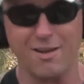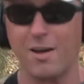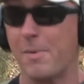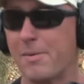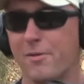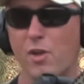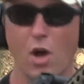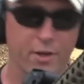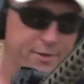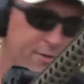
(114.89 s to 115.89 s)
uh, maybe even
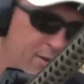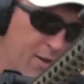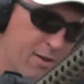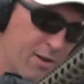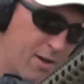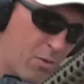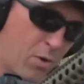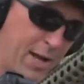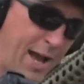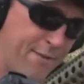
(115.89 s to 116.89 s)
hunting, uh,
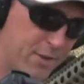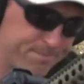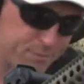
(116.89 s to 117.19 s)
what have you,